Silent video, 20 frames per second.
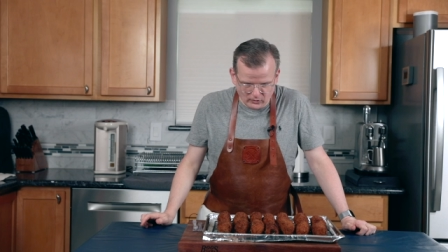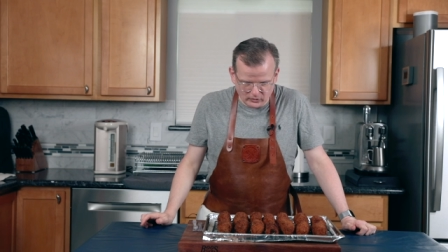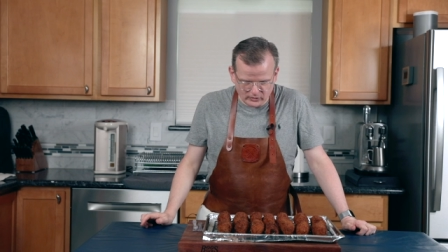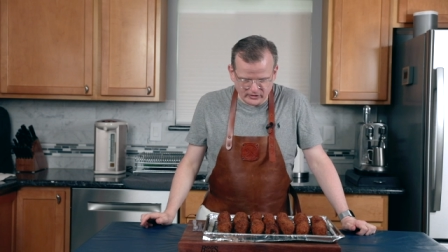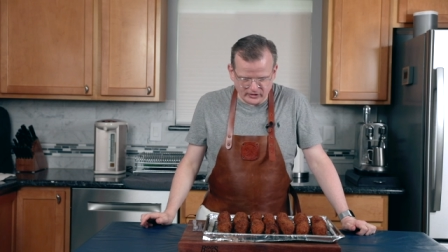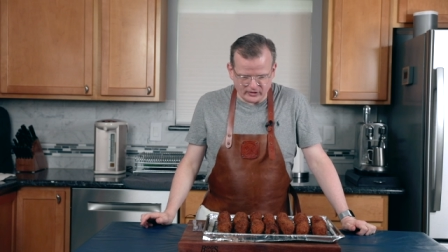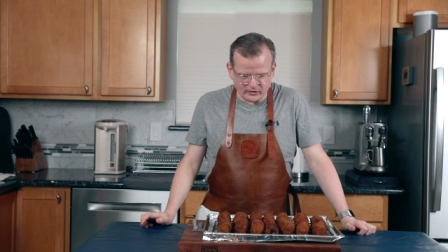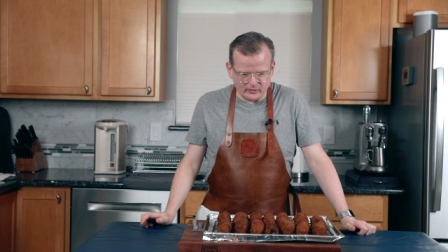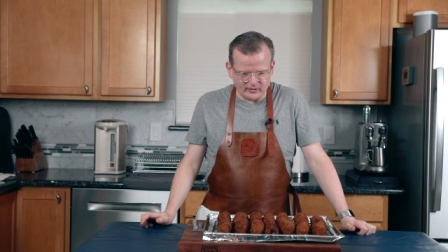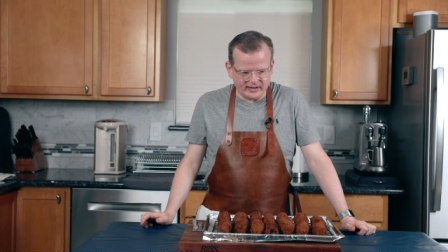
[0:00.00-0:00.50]
All
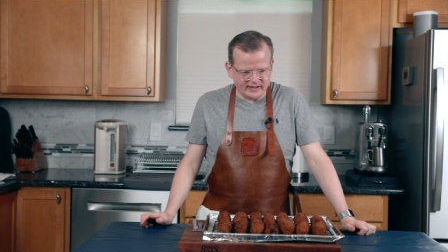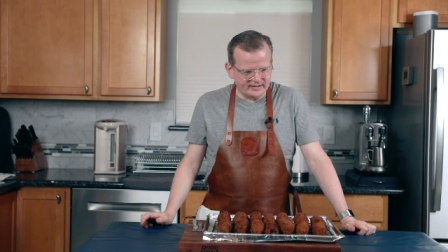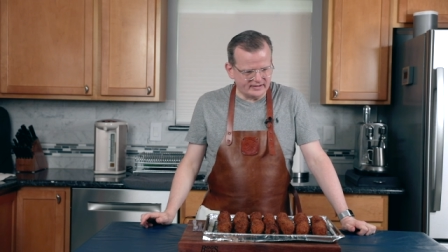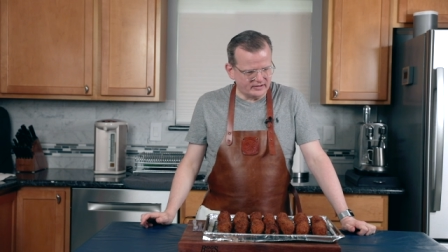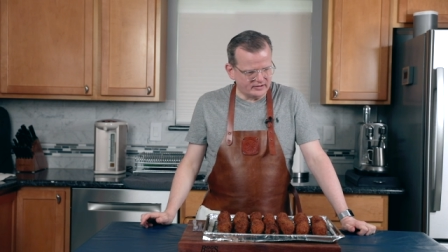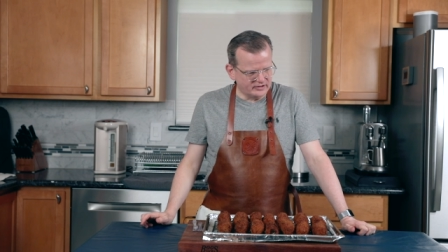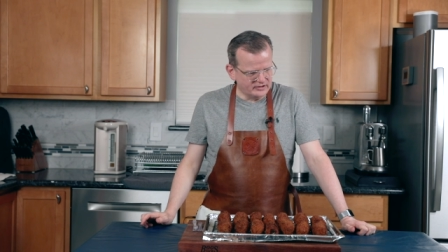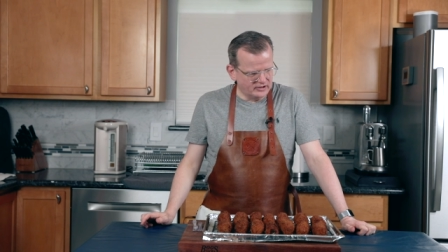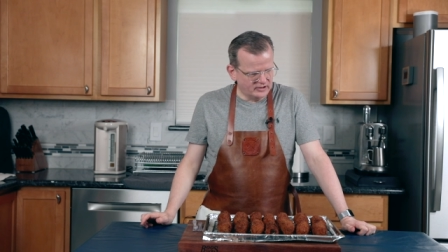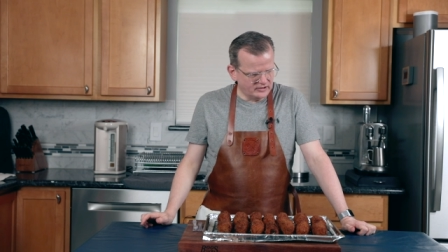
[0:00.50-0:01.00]
the croquettes
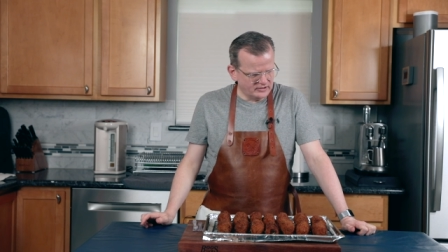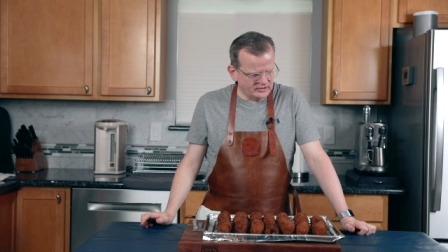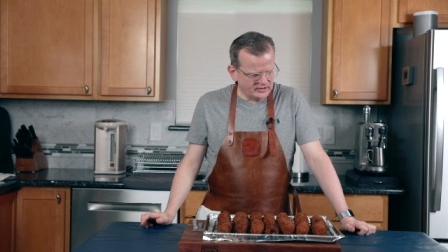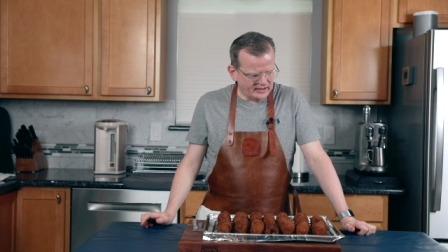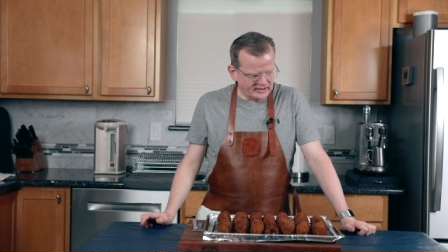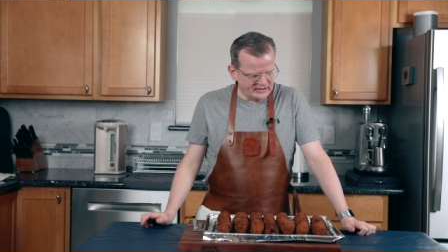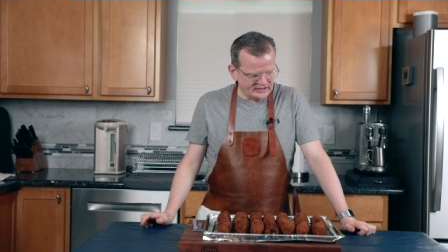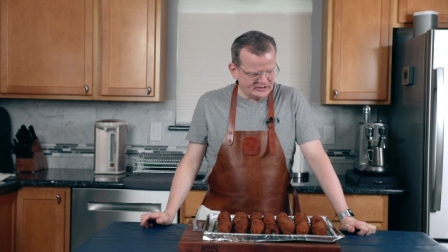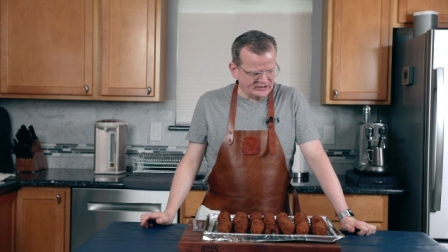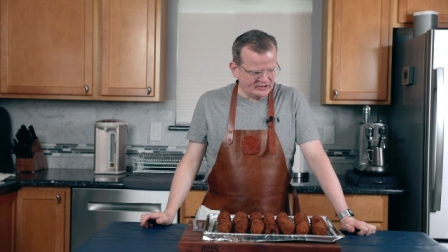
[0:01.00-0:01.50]
are done.
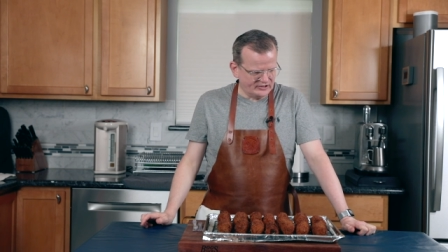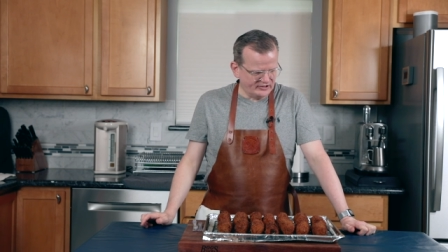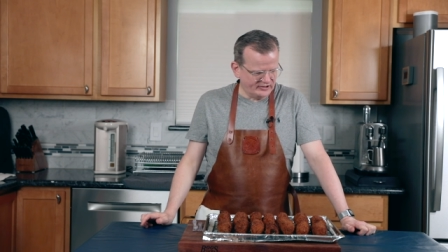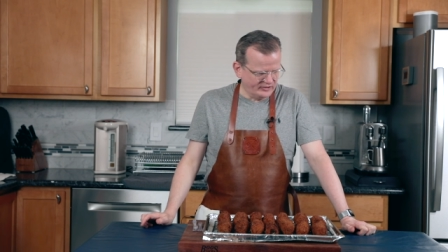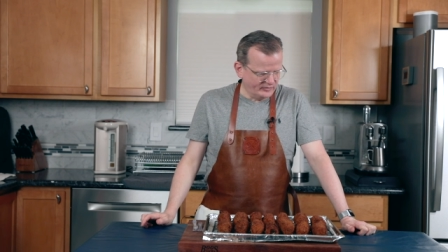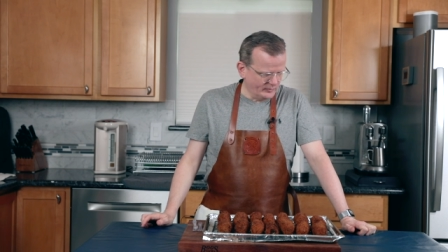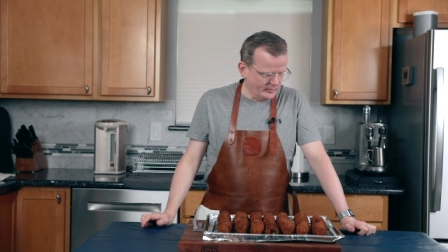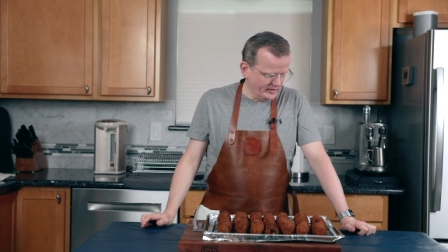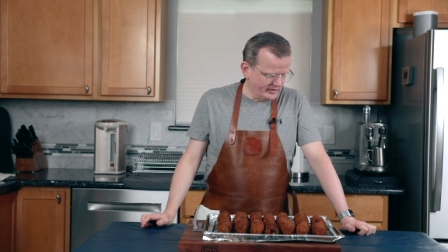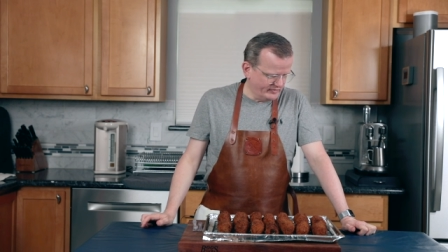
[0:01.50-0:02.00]
I
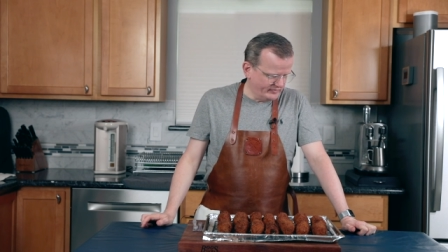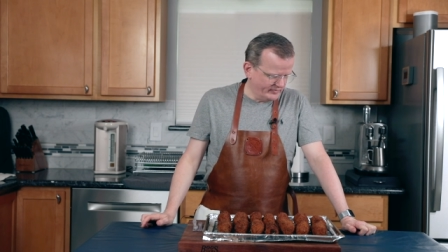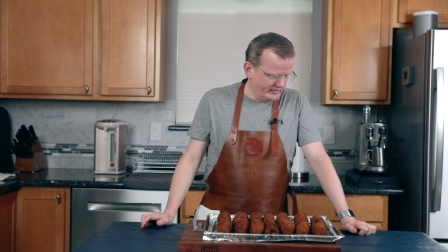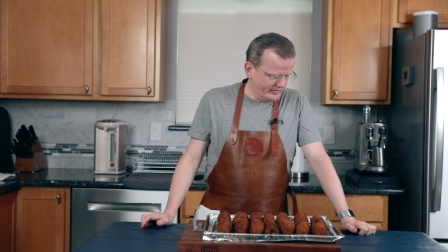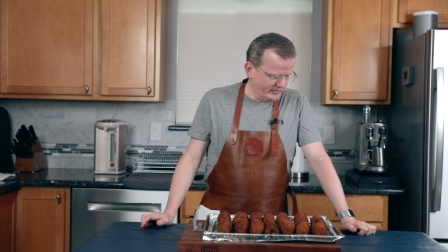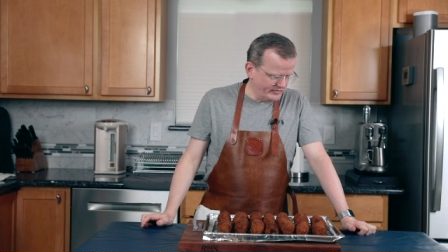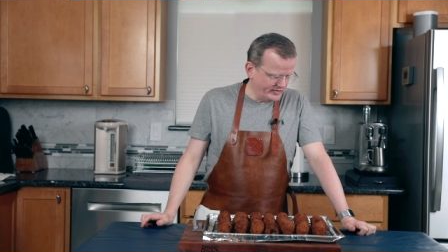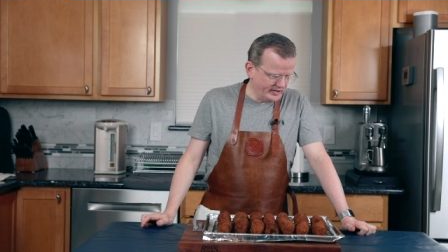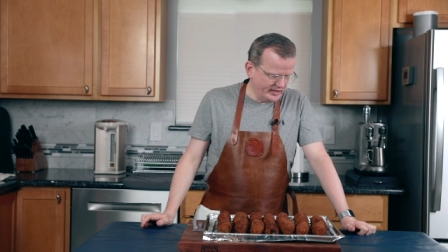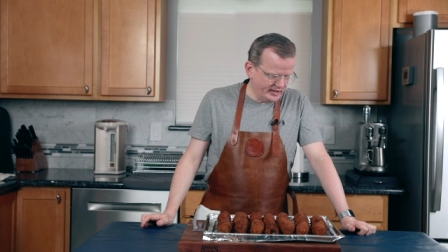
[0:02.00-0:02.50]
started with
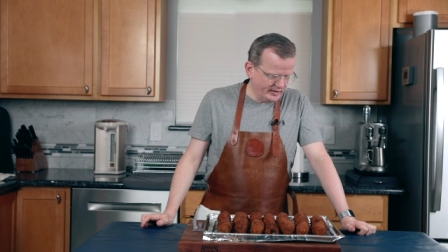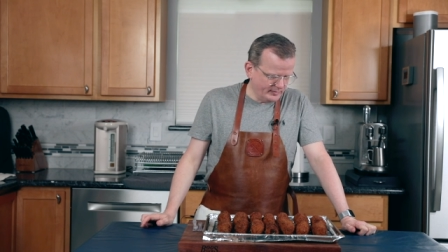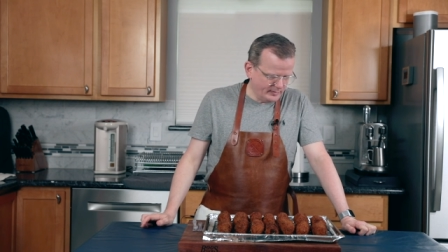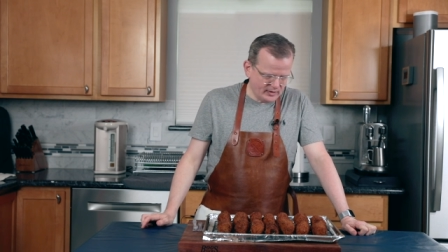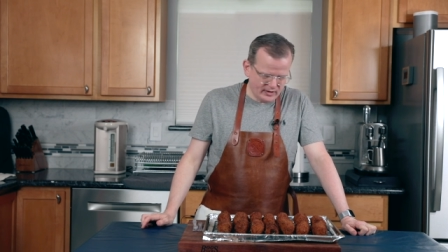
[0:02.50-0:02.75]
15,